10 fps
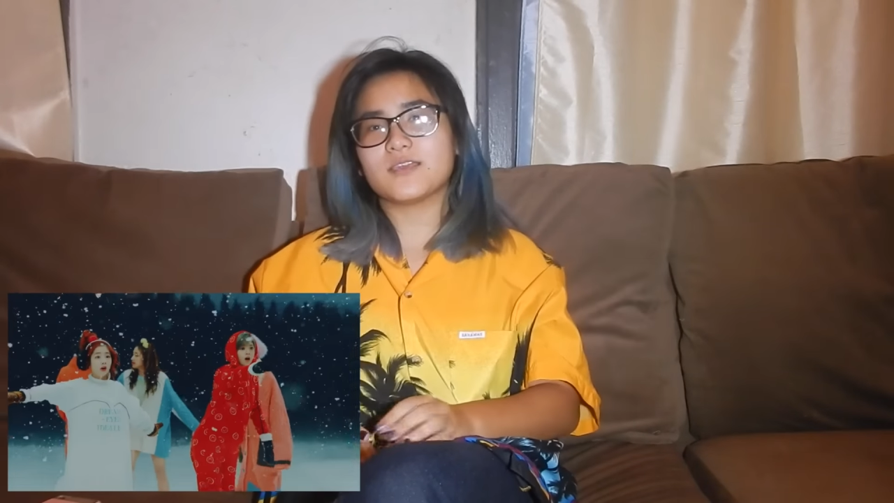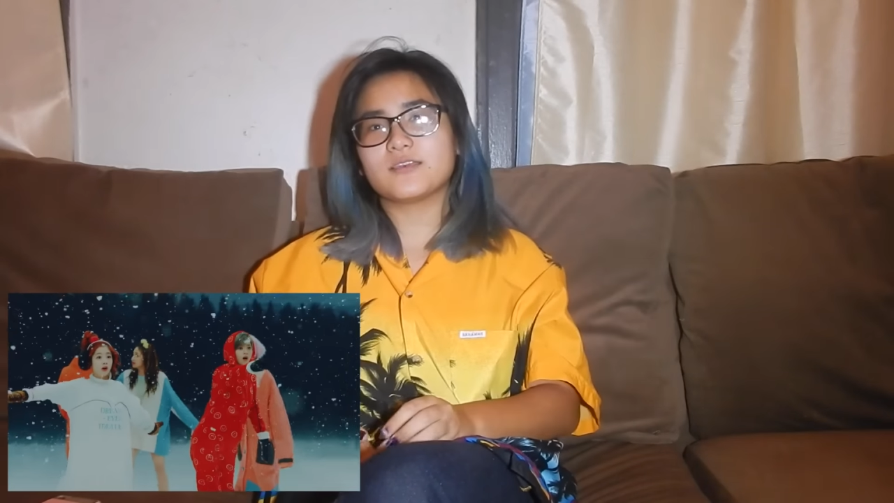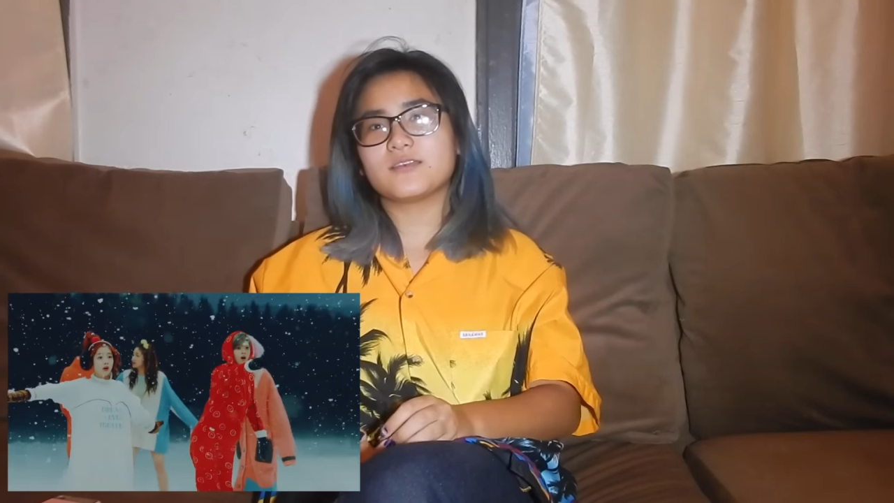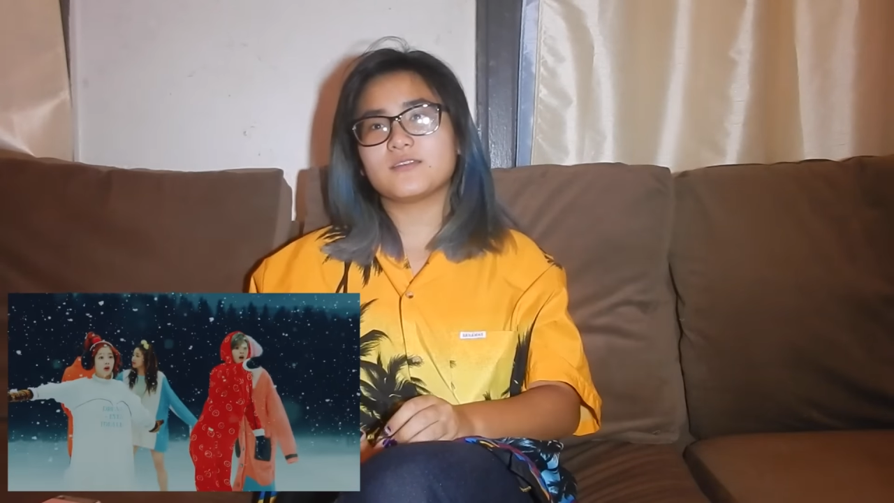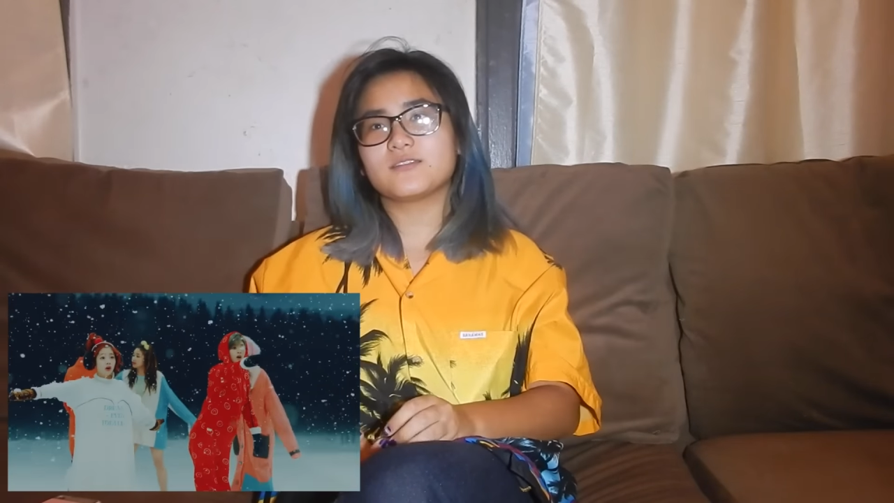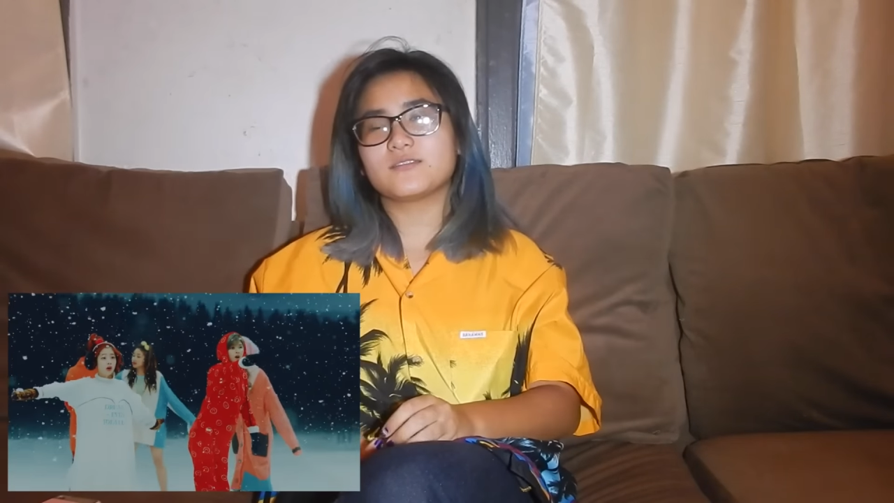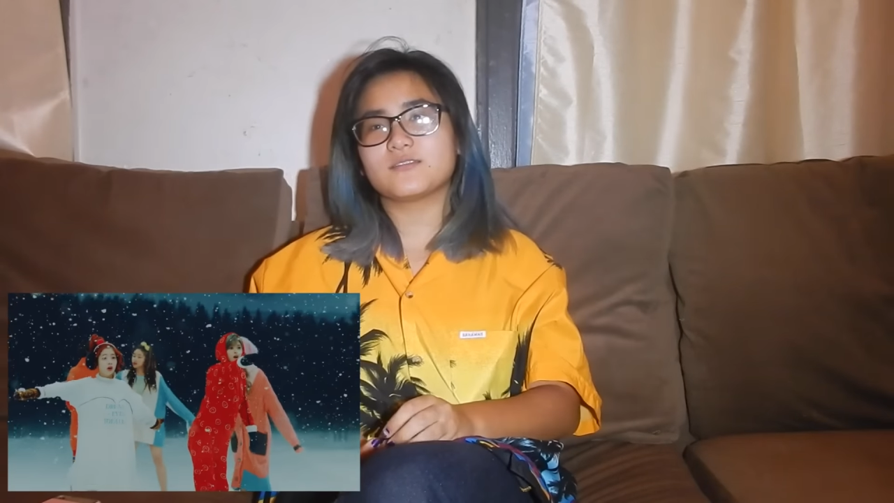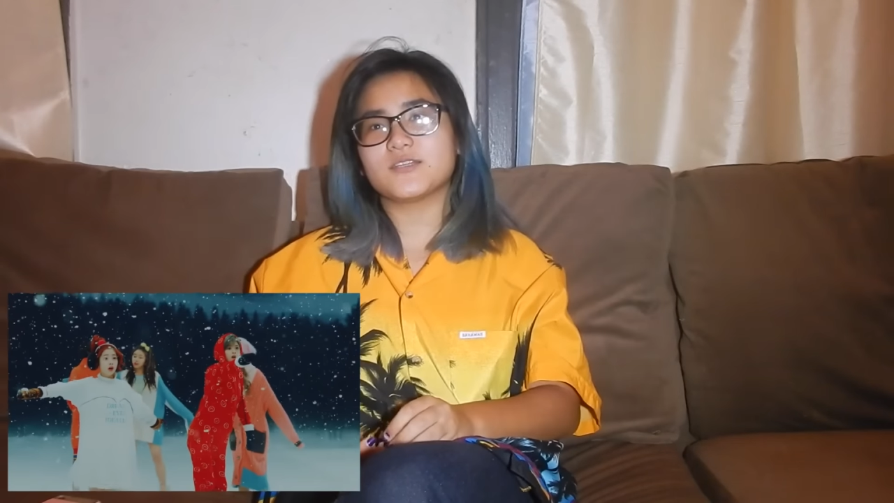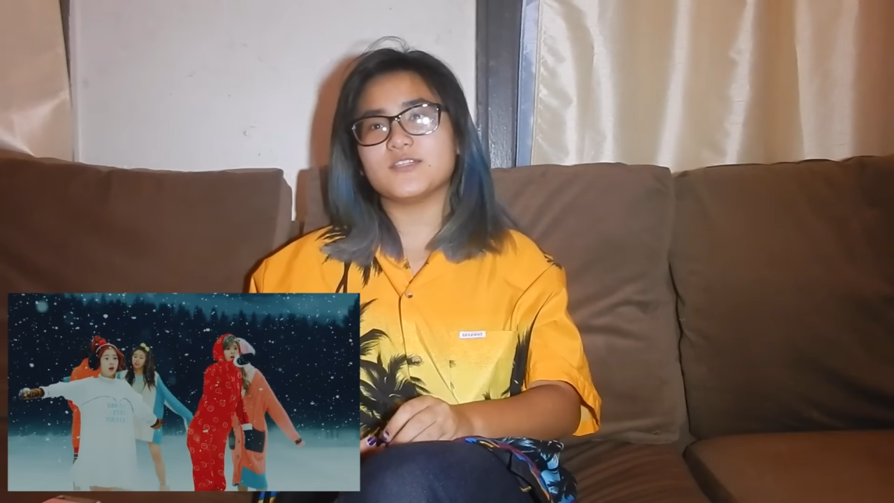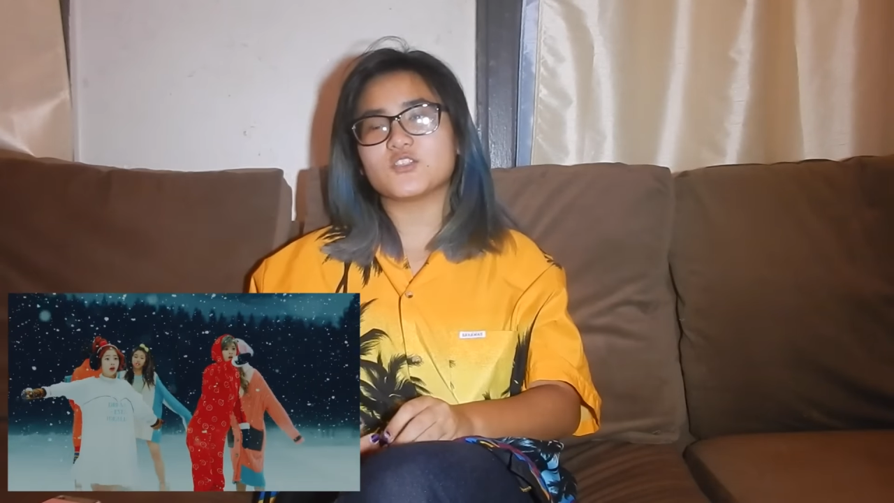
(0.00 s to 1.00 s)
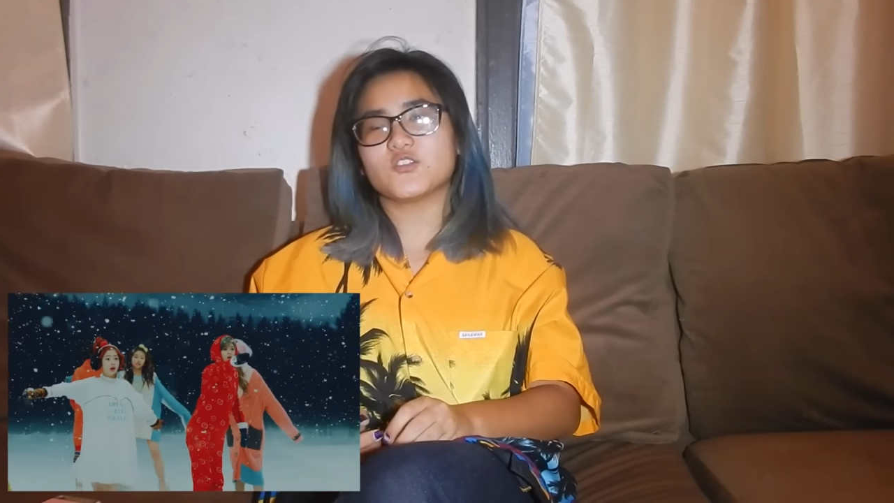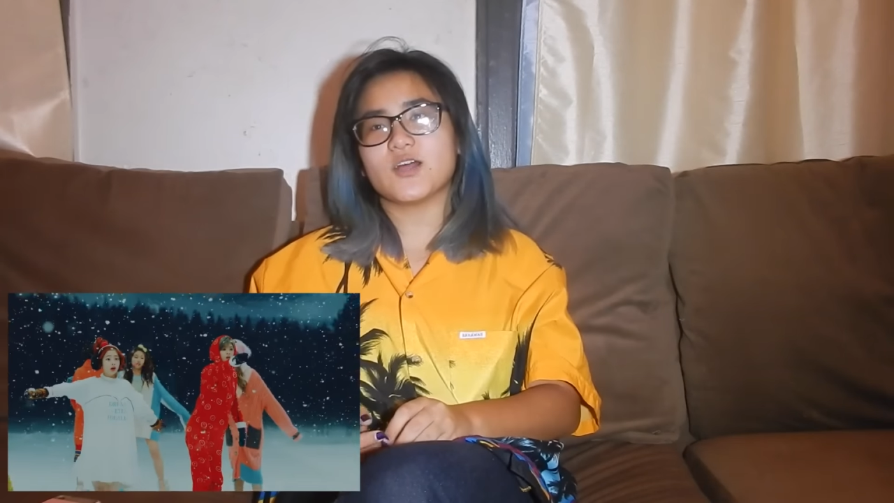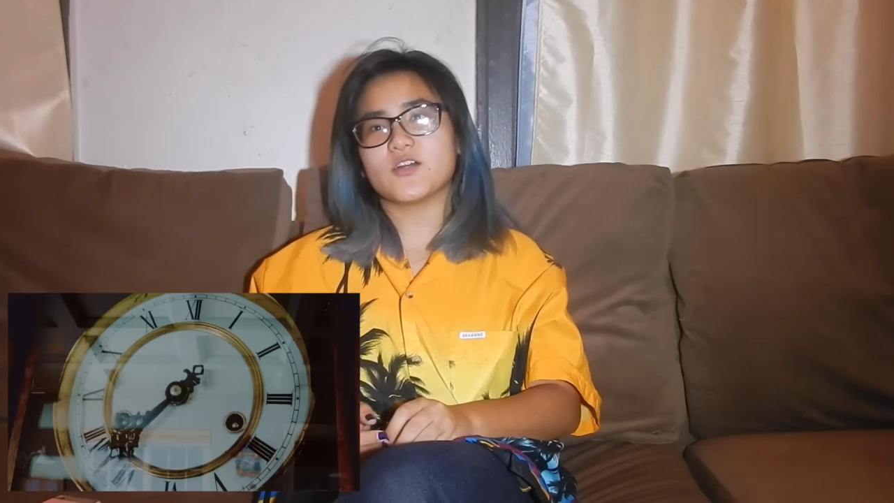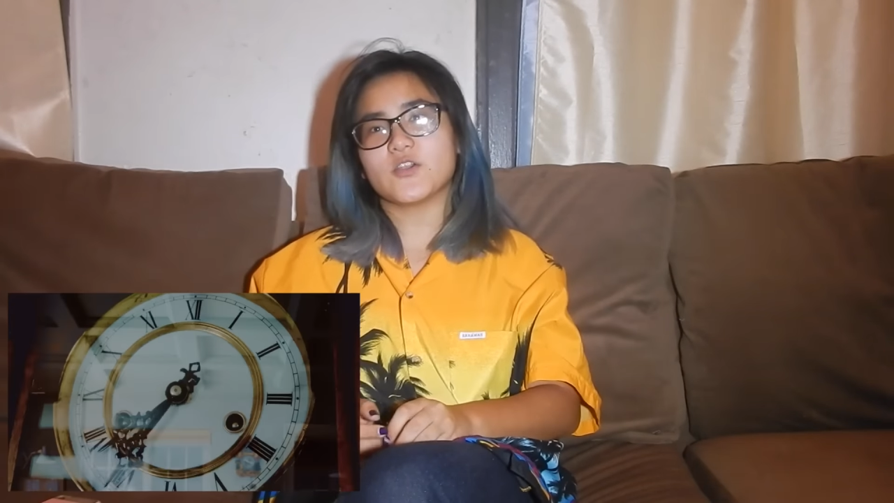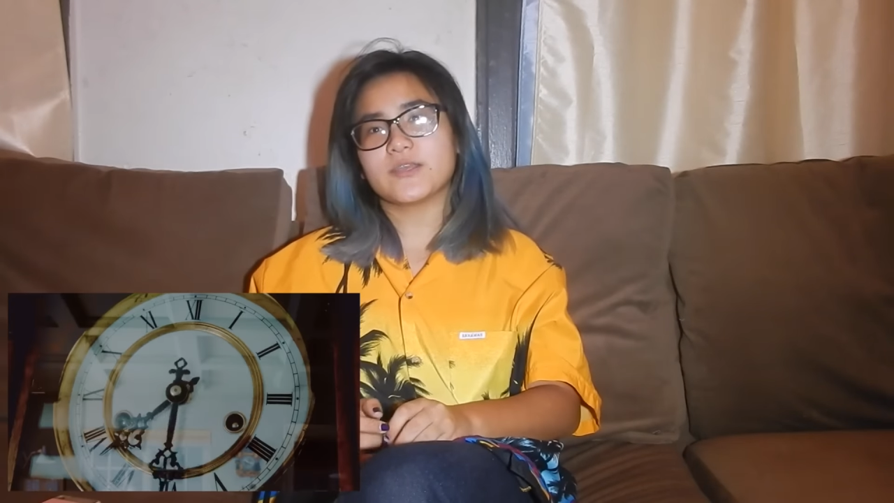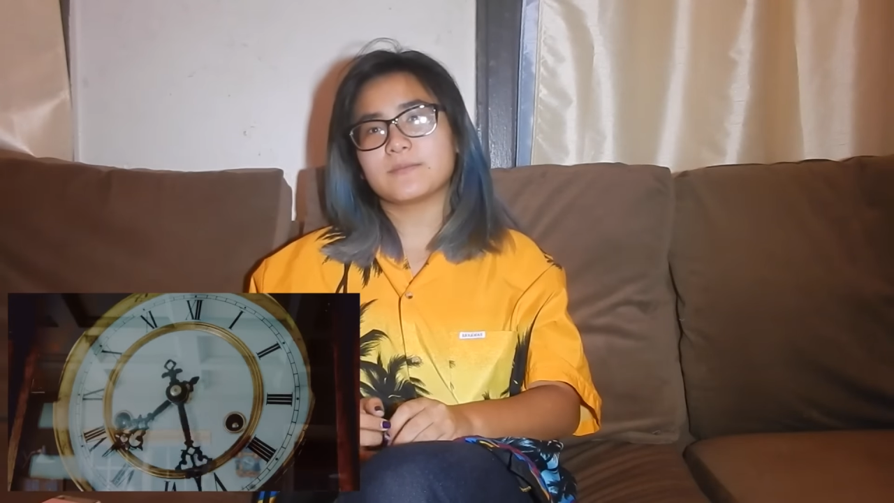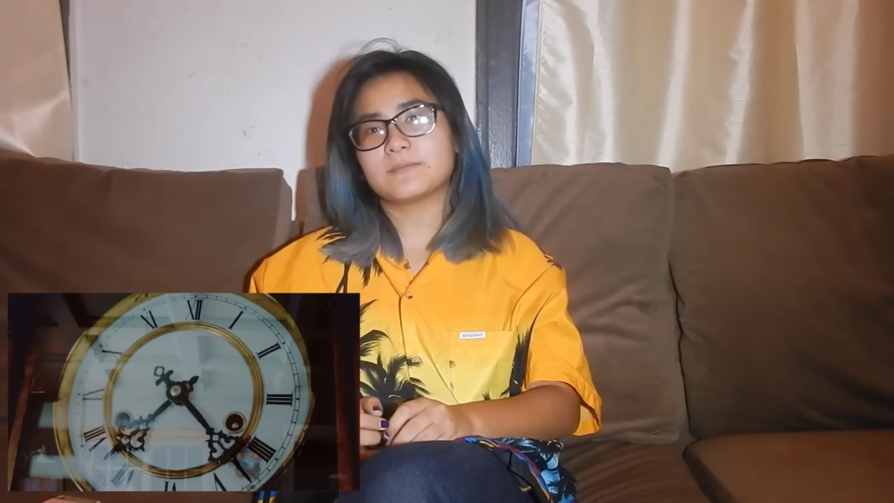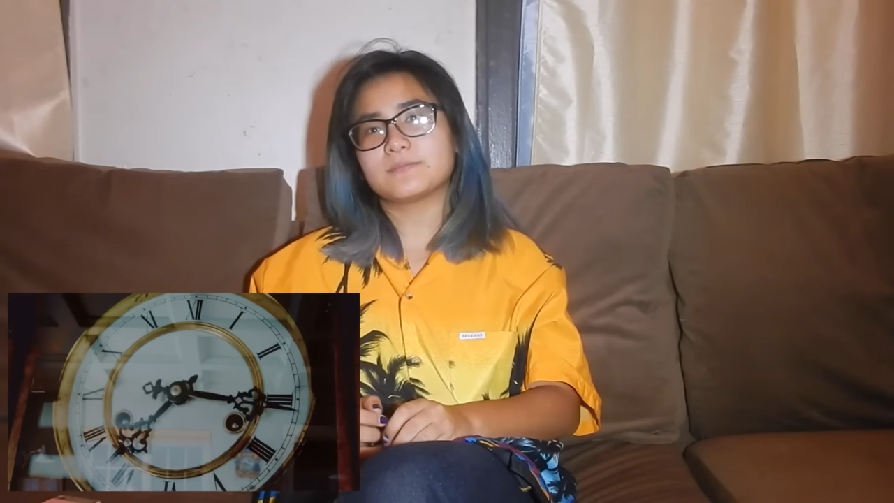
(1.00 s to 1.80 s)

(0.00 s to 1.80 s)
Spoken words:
like Cinderella, right?